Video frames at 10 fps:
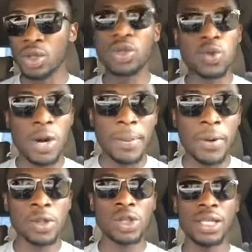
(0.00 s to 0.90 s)
two
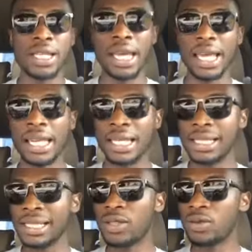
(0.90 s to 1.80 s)
approaches. And
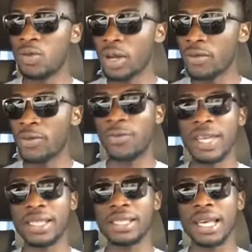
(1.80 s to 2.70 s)
this is one of the
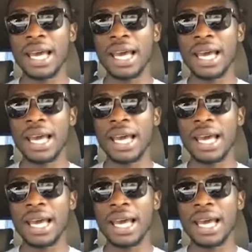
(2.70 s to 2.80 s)
things